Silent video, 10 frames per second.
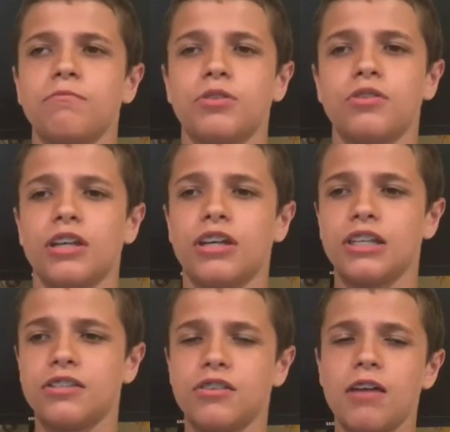And
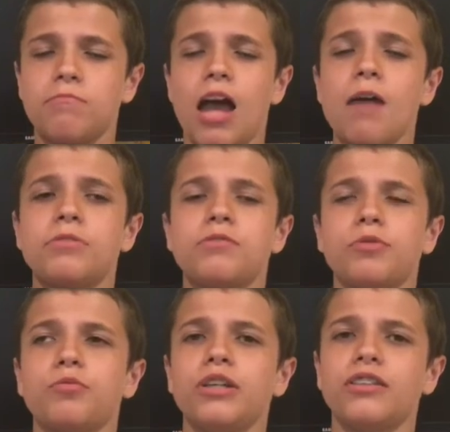it happens
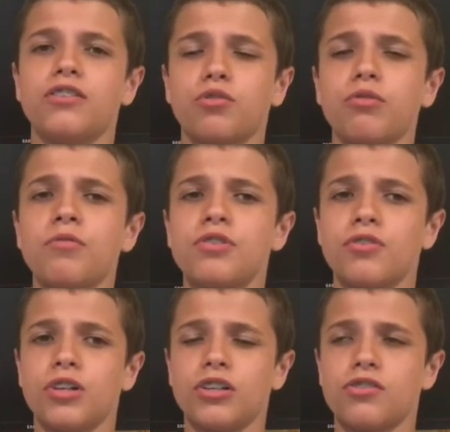between 3
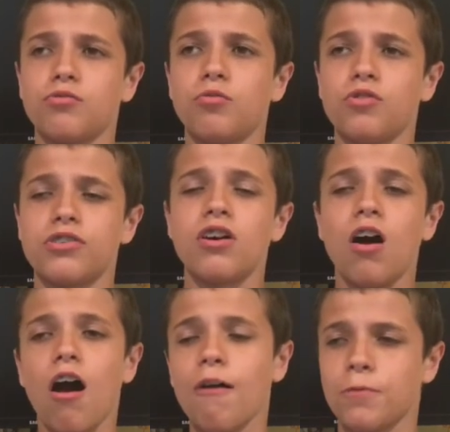wizarding schools,
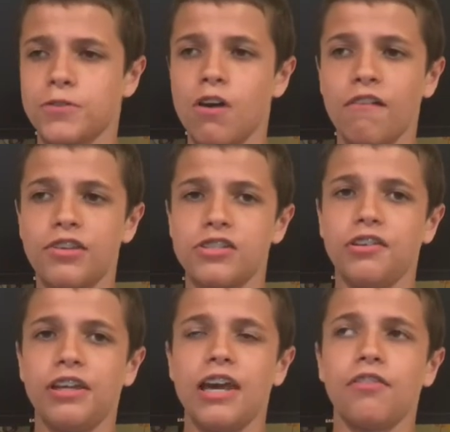Hogwarts
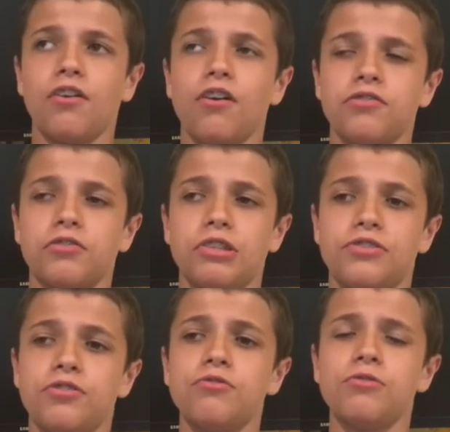obviously, and then also these
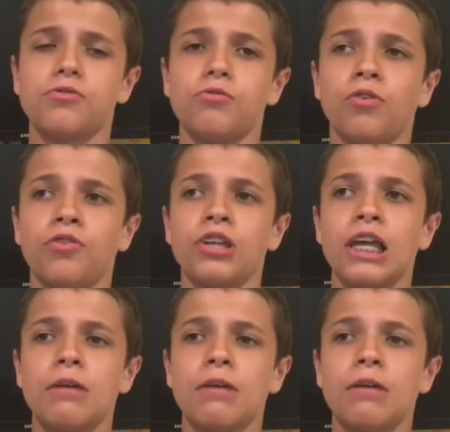2 new schools,